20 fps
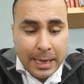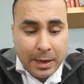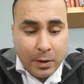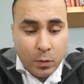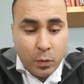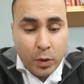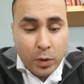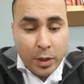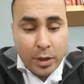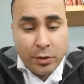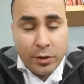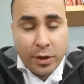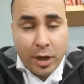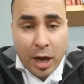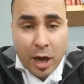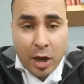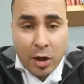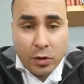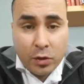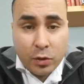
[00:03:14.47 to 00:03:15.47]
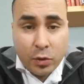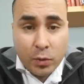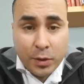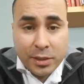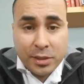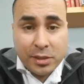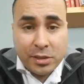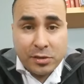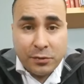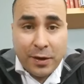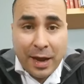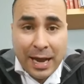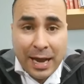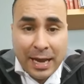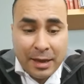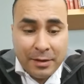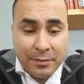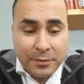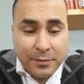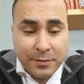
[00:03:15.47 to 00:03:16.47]
Will the altcoins
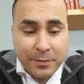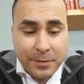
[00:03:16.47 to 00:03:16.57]
survive?